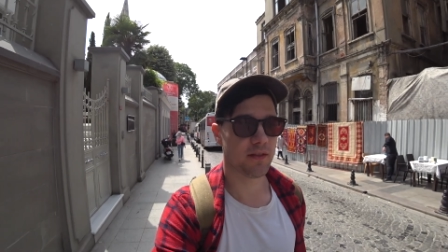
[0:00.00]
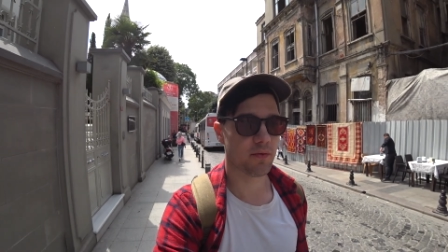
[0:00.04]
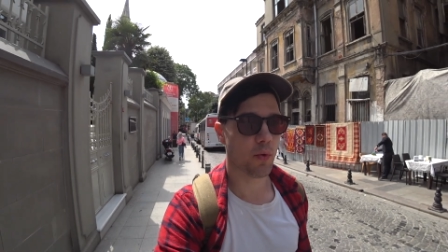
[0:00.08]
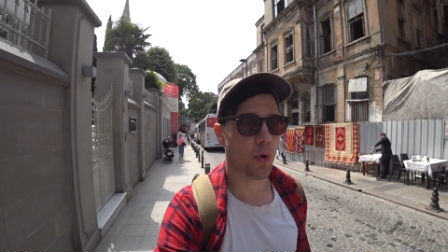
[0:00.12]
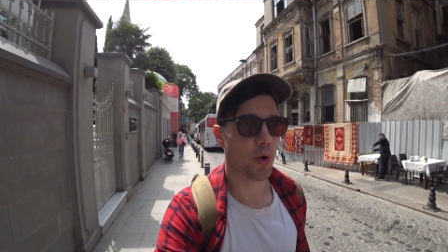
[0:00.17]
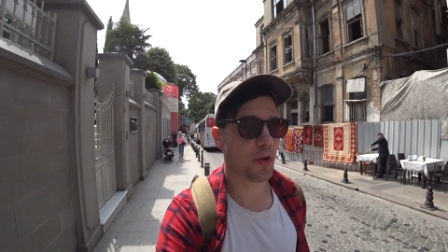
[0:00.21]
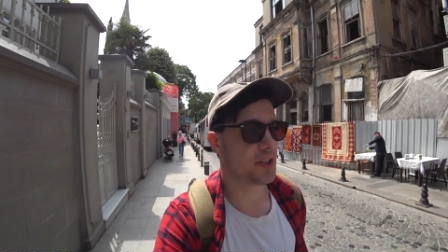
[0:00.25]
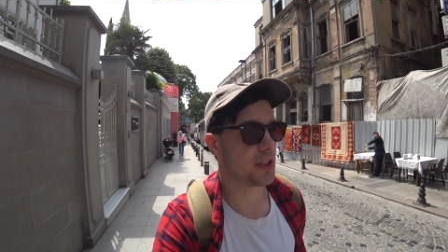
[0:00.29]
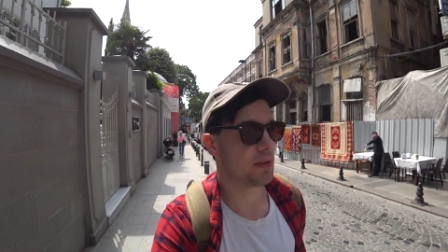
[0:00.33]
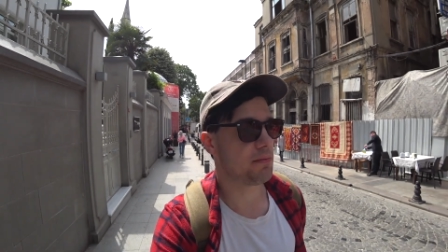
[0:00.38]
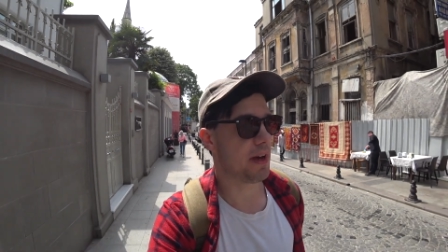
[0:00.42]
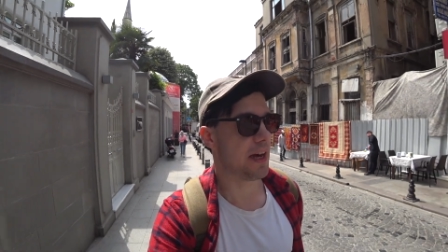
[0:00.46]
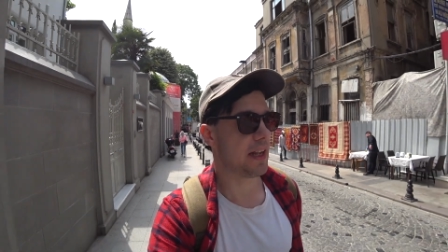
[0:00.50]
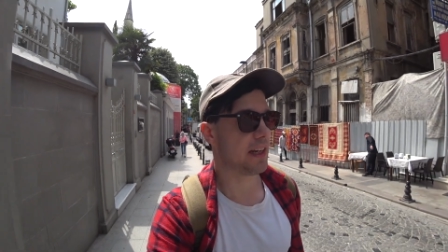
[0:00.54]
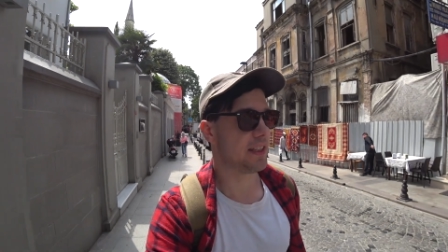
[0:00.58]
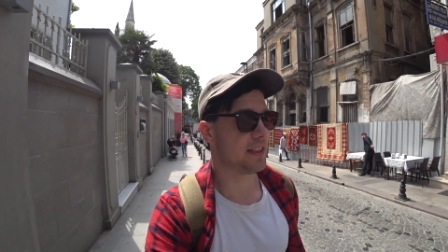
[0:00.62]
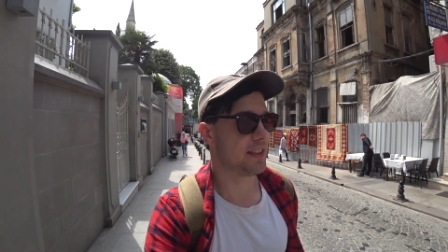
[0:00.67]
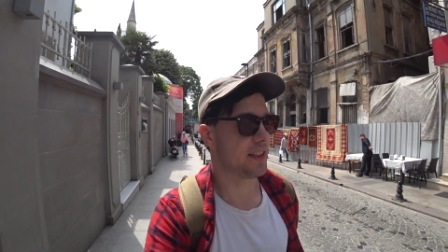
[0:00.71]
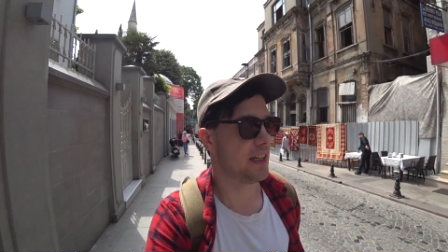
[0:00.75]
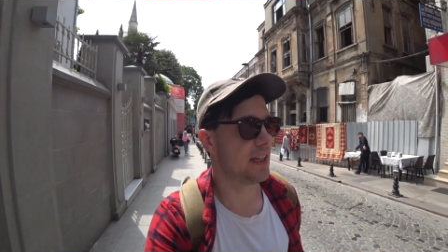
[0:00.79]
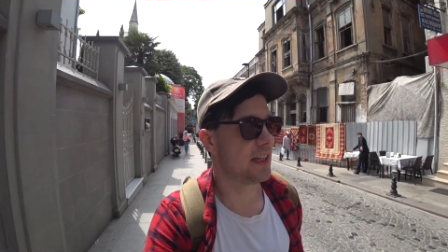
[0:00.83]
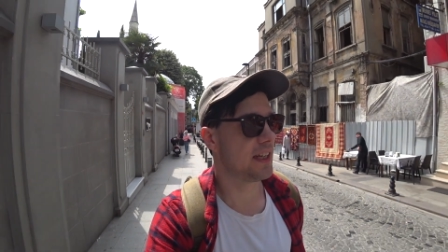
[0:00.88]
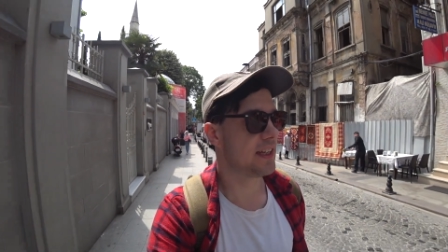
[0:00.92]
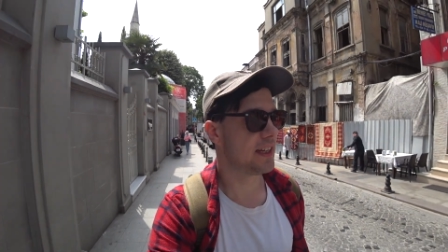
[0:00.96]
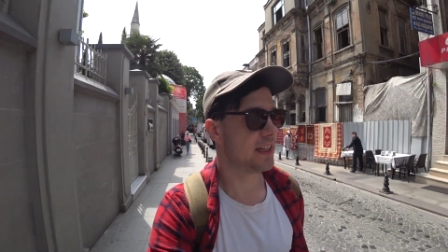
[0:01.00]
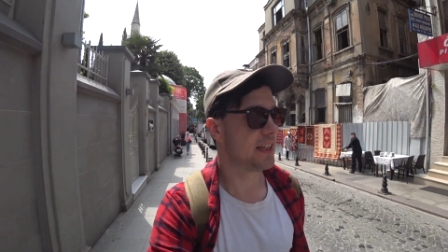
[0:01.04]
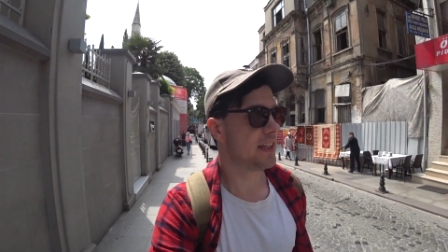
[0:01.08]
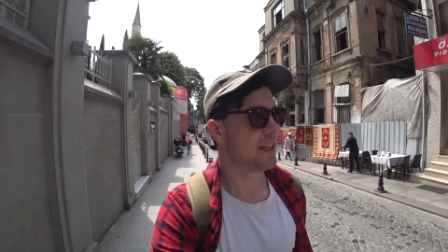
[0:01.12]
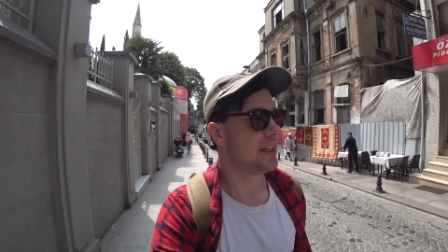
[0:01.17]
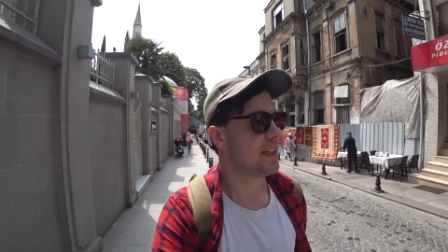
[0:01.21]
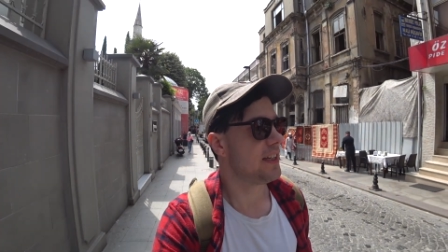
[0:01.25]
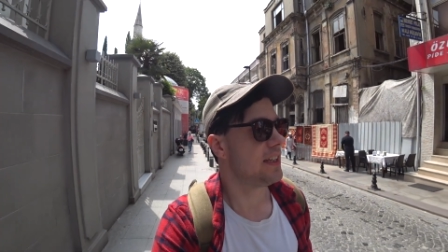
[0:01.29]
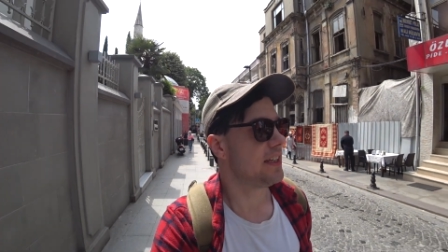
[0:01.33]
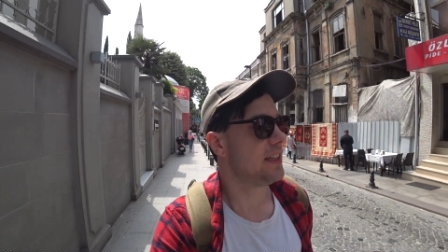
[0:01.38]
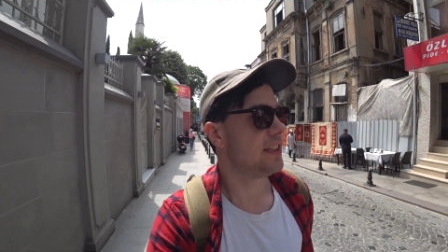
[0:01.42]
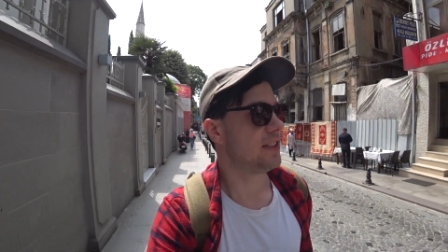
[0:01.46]
of watermelon
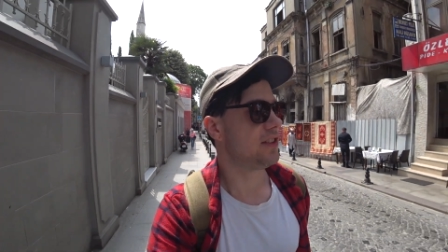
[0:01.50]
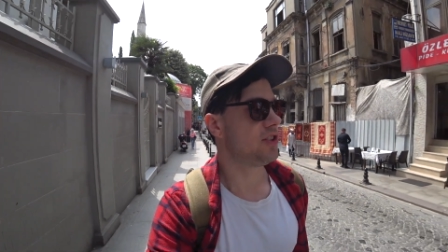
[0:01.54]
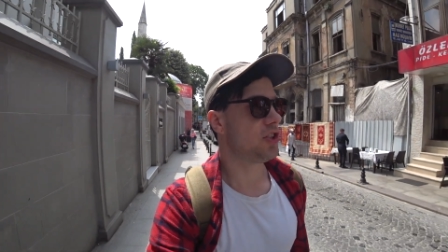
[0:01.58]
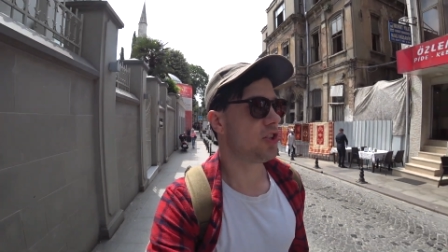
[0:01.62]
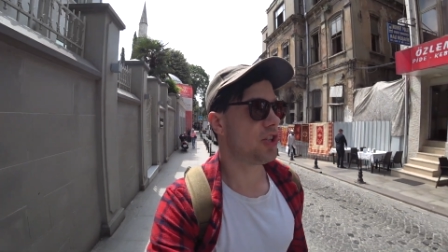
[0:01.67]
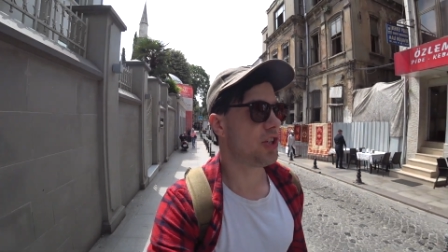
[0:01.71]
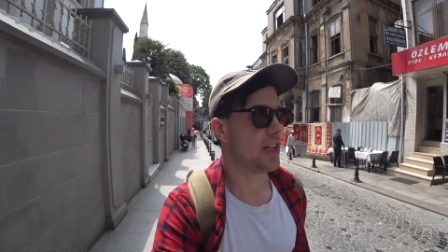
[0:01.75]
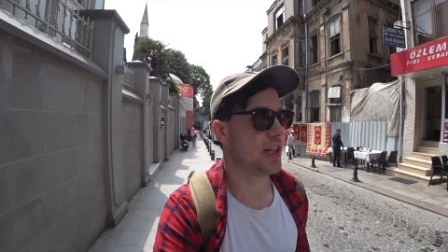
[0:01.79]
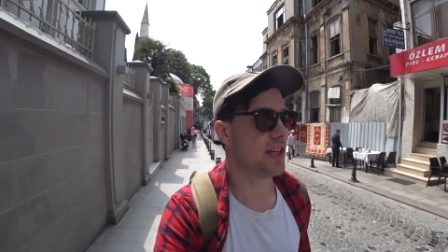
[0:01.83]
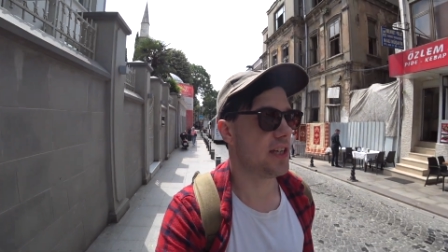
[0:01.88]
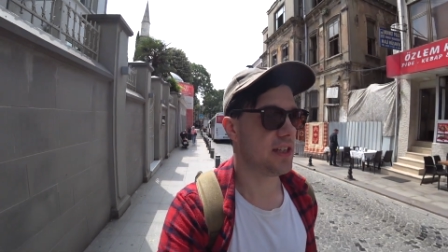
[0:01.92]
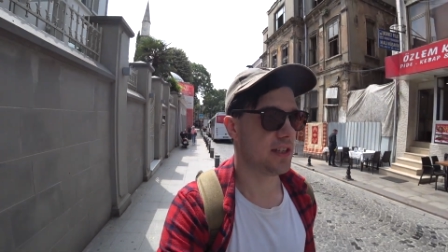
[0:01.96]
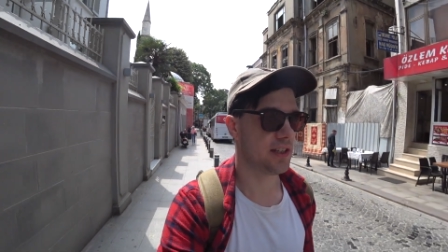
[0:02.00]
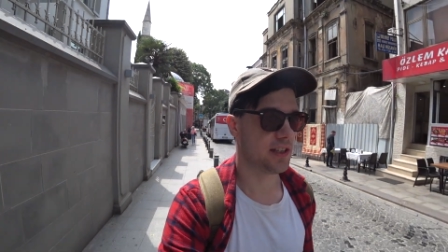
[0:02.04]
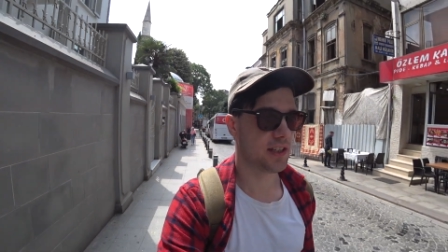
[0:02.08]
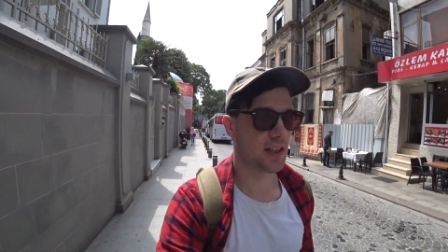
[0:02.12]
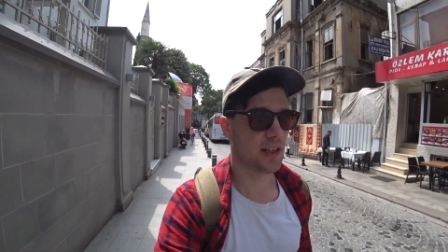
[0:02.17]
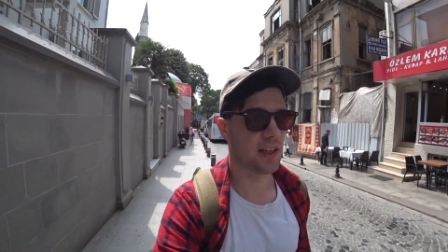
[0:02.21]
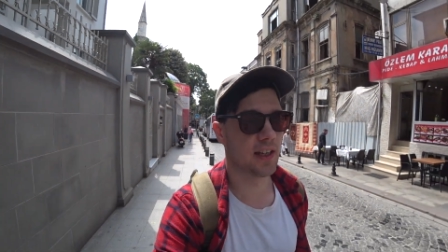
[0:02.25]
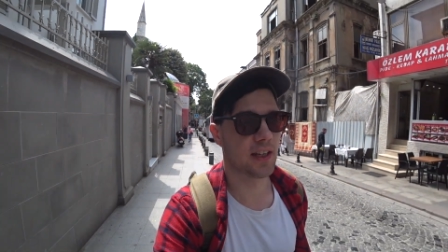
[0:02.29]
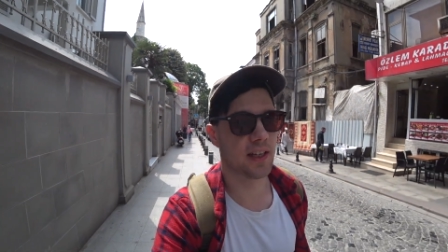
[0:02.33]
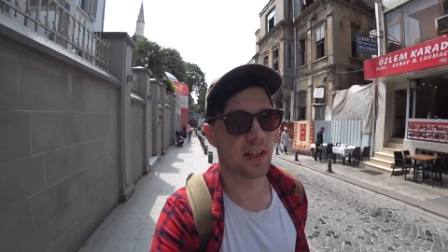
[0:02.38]
and cheese.